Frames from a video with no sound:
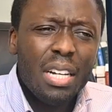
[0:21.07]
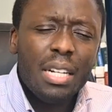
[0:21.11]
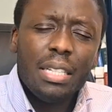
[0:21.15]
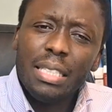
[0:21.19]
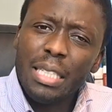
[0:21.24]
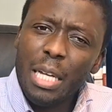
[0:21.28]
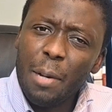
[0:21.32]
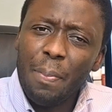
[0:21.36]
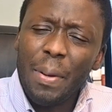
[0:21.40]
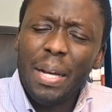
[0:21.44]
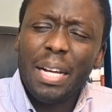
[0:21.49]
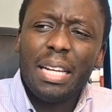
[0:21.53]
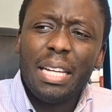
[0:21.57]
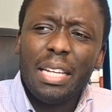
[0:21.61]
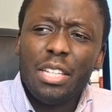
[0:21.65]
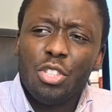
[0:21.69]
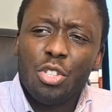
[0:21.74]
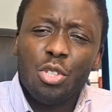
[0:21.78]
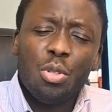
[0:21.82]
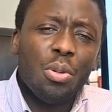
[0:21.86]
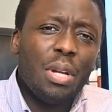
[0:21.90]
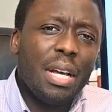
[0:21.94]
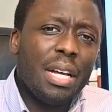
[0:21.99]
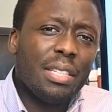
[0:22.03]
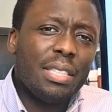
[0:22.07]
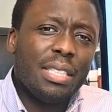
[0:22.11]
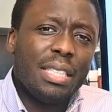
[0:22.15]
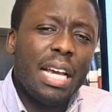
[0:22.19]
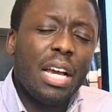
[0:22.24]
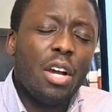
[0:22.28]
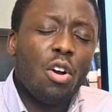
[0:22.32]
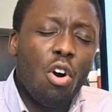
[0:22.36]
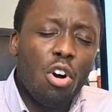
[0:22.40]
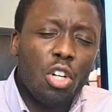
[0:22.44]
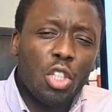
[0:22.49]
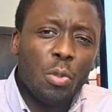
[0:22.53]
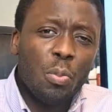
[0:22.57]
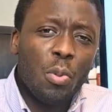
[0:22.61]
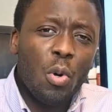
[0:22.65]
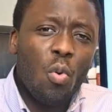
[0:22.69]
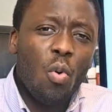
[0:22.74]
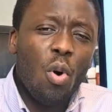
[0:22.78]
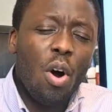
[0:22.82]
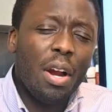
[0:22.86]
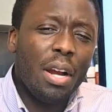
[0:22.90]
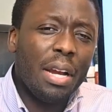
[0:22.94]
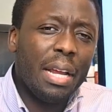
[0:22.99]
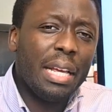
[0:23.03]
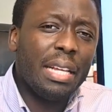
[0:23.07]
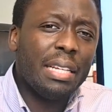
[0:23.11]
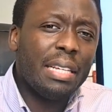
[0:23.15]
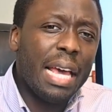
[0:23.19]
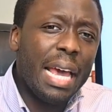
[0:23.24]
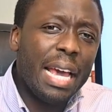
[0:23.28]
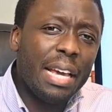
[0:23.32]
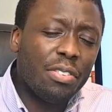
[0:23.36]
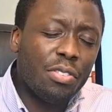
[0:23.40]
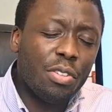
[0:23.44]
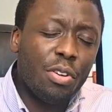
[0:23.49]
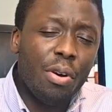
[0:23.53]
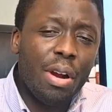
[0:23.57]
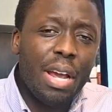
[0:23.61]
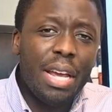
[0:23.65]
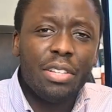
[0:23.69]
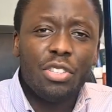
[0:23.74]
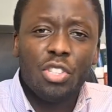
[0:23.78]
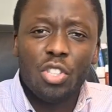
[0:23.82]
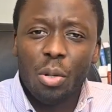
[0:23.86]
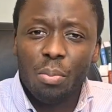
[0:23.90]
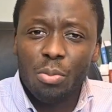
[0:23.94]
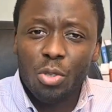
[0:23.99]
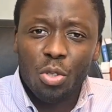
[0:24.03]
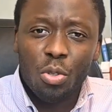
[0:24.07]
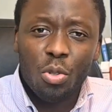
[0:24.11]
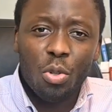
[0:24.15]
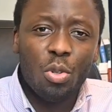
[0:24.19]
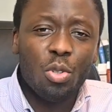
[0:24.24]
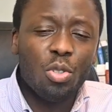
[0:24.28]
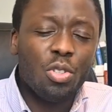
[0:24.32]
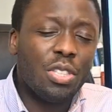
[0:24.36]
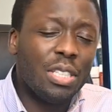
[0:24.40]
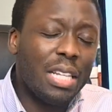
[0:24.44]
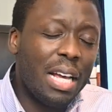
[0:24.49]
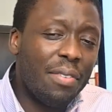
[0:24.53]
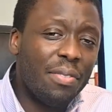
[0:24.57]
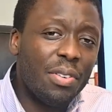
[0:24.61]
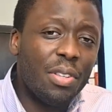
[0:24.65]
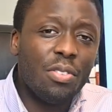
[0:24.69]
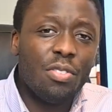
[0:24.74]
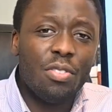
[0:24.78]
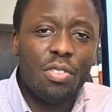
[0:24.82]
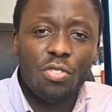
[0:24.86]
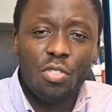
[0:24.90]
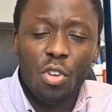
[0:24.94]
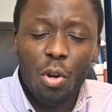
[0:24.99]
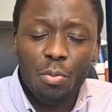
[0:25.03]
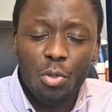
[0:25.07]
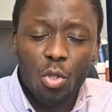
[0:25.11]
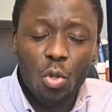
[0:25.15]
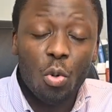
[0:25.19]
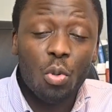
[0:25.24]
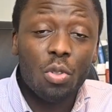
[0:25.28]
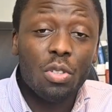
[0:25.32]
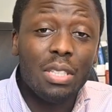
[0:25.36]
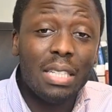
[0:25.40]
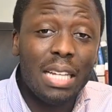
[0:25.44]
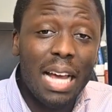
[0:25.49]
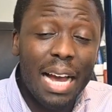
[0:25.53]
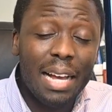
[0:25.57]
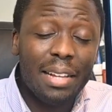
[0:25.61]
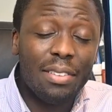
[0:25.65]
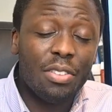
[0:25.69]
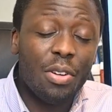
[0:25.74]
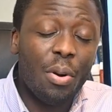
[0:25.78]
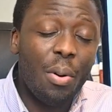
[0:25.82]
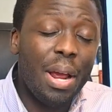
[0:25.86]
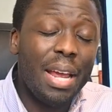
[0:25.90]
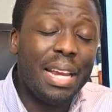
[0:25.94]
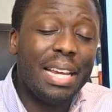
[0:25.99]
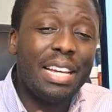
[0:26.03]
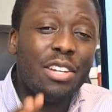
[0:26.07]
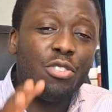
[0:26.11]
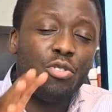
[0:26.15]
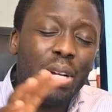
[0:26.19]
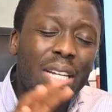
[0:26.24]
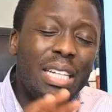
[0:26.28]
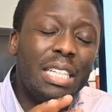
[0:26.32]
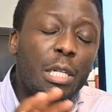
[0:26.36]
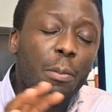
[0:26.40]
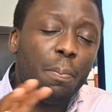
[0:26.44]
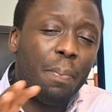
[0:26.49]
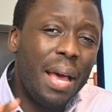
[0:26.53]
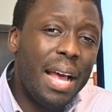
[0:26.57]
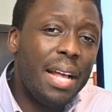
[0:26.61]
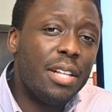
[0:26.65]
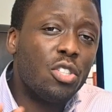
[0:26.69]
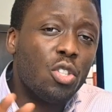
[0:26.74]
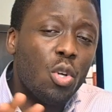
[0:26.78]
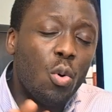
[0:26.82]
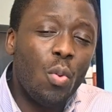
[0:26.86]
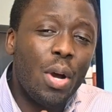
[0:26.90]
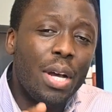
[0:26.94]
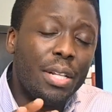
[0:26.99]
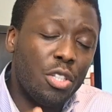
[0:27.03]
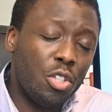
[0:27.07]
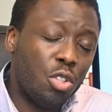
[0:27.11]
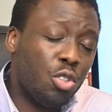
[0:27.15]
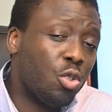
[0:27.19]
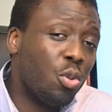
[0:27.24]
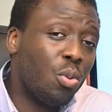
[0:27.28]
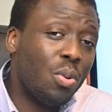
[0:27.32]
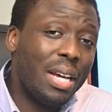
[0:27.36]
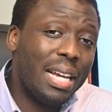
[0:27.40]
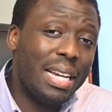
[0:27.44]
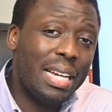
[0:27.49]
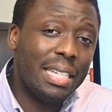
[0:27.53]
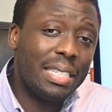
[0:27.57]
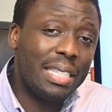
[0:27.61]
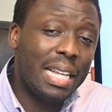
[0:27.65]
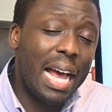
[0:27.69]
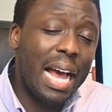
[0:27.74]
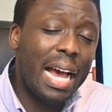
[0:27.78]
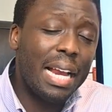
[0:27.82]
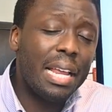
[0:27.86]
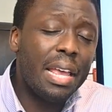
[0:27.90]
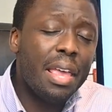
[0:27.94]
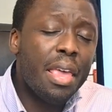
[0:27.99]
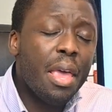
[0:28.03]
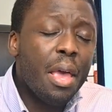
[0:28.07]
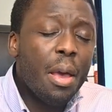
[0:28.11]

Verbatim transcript: Typically, students take Algebra one in eighth grade, some schools seventh, some schools ninth grade. It really depends on where the student is at.